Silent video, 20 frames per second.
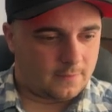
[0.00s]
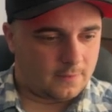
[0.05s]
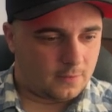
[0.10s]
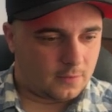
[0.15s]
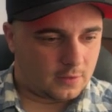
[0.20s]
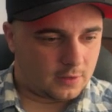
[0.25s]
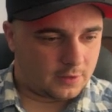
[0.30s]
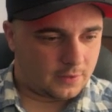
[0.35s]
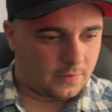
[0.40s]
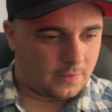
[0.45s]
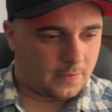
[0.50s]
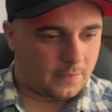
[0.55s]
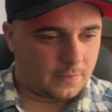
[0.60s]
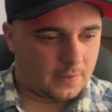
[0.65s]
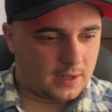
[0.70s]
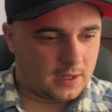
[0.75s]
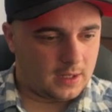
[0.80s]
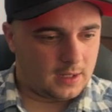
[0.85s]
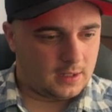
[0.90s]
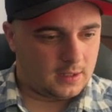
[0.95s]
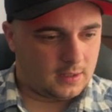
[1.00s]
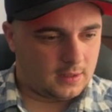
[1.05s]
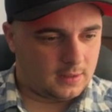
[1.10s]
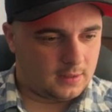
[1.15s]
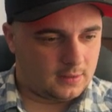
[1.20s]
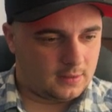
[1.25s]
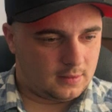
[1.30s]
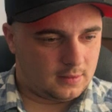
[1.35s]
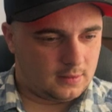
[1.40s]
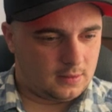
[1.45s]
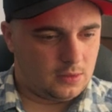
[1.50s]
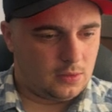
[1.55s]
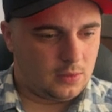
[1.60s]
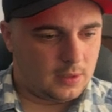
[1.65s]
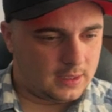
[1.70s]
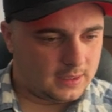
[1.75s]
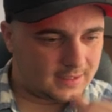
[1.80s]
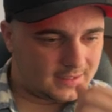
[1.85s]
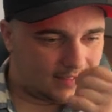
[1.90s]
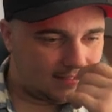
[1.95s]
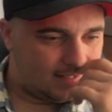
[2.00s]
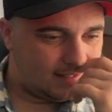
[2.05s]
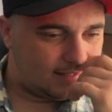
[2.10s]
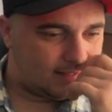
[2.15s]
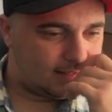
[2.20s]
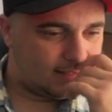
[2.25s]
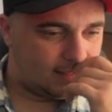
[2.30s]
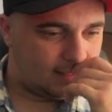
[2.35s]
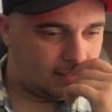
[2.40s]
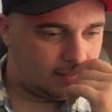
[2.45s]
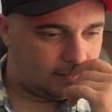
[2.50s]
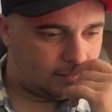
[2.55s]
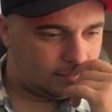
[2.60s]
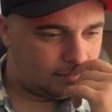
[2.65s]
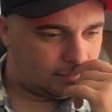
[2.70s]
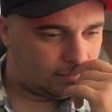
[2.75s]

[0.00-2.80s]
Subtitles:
for 3 USDC.